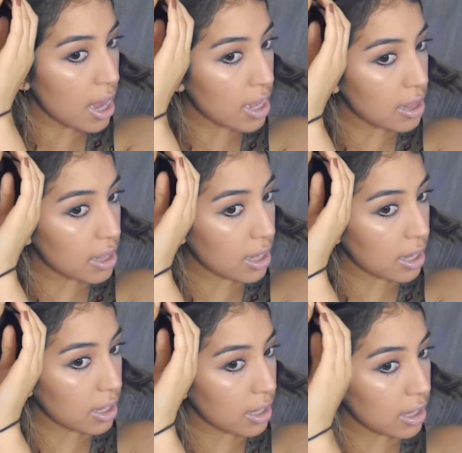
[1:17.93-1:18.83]
and
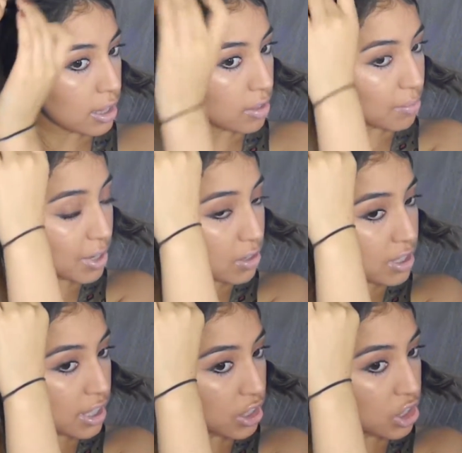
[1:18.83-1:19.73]
then the middle
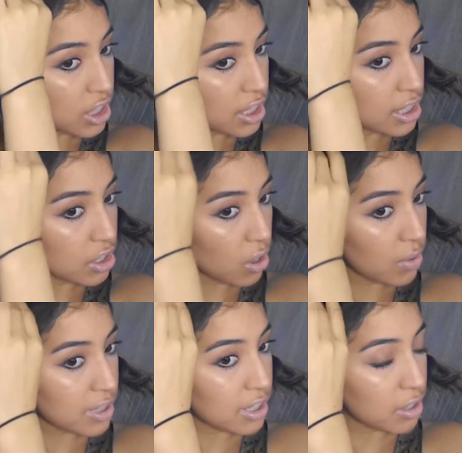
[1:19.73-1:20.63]
section is
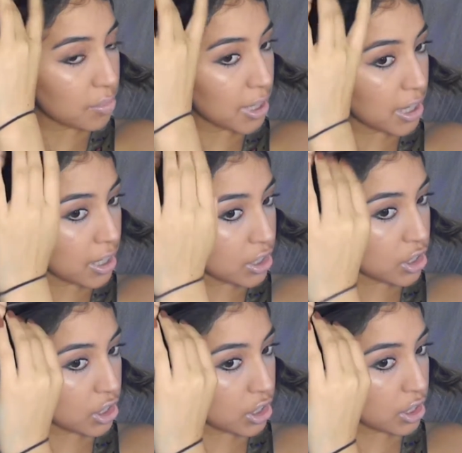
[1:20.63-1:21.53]
always going to be
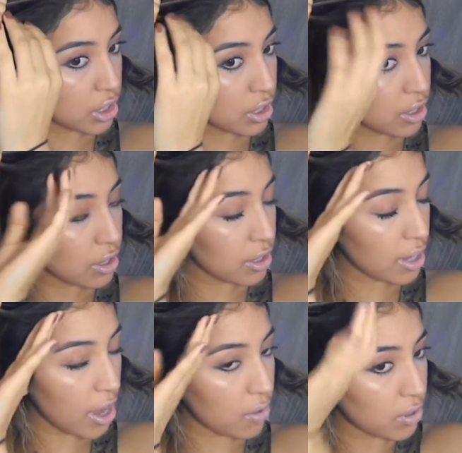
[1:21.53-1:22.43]
under
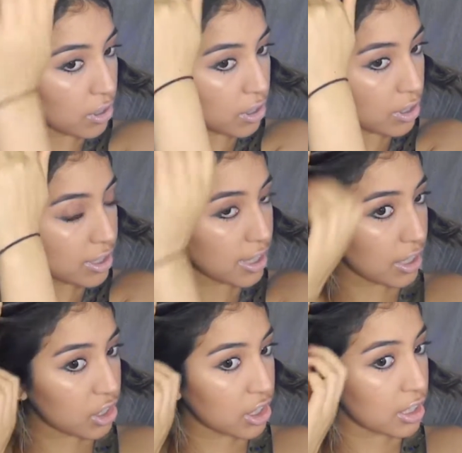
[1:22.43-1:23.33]
the outer
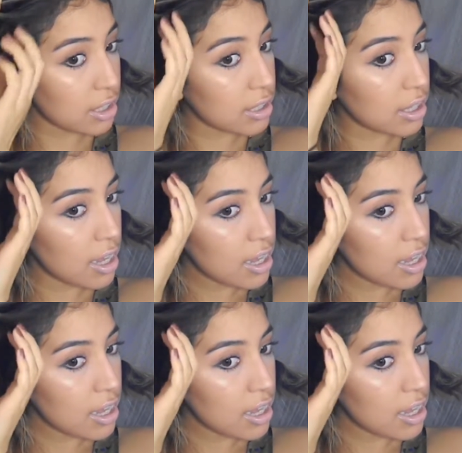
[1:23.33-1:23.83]
sections.